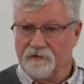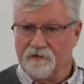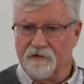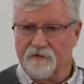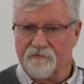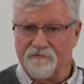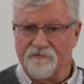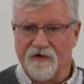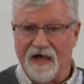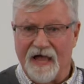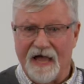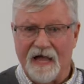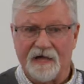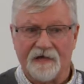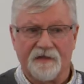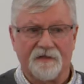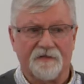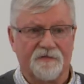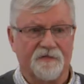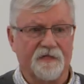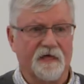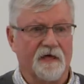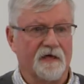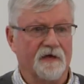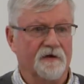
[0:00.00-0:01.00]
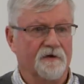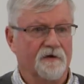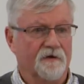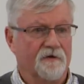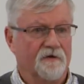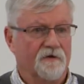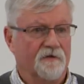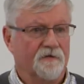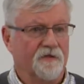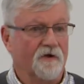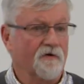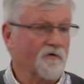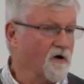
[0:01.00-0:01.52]
the fact that
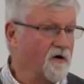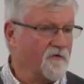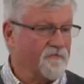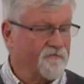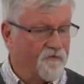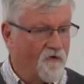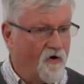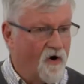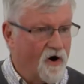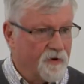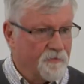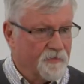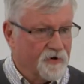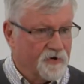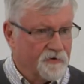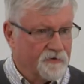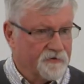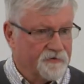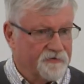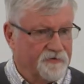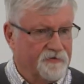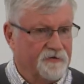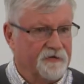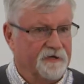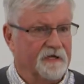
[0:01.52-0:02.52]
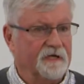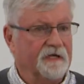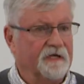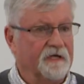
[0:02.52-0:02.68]
there are farmers